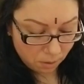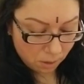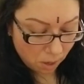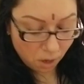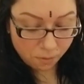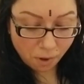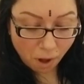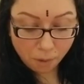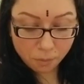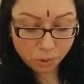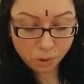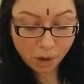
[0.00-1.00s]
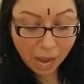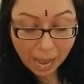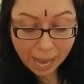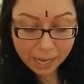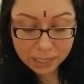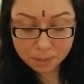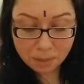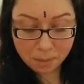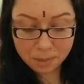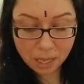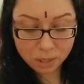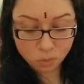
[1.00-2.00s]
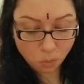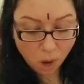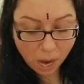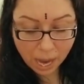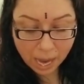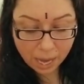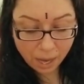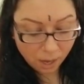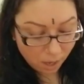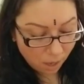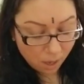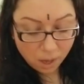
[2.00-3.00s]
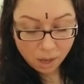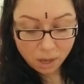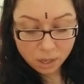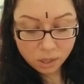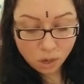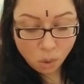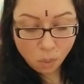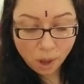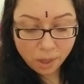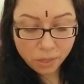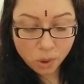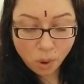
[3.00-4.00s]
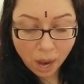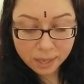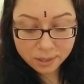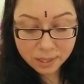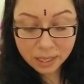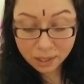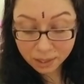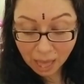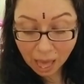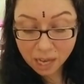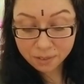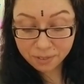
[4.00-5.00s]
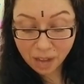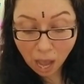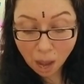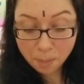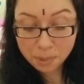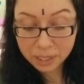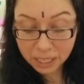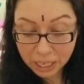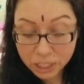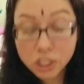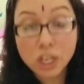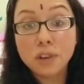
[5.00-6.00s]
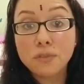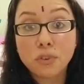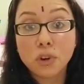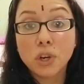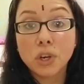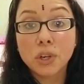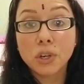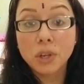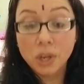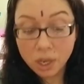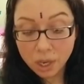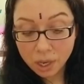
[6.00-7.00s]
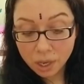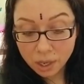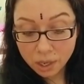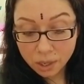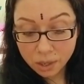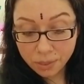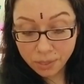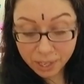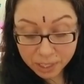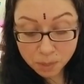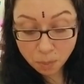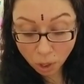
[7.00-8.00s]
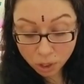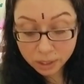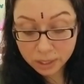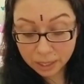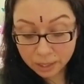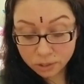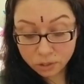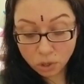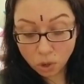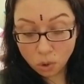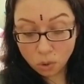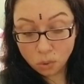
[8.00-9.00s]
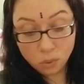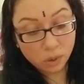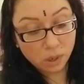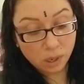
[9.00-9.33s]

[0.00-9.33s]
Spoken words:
are involved with their ex. Maybe that's why. You know what though? I see a lot of competition for this person. So